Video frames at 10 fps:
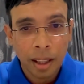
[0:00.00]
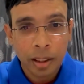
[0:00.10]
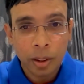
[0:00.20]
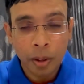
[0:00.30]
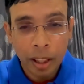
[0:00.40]

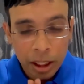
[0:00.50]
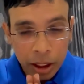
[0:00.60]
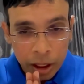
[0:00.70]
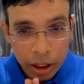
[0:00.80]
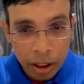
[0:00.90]
So
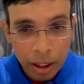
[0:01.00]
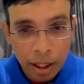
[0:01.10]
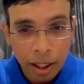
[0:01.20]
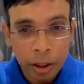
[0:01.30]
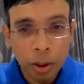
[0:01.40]

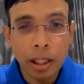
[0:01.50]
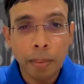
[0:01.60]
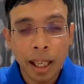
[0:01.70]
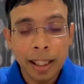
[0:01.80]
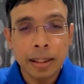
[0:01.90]
to
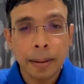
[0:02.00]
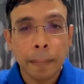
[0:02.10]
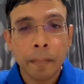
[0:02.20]
summarize,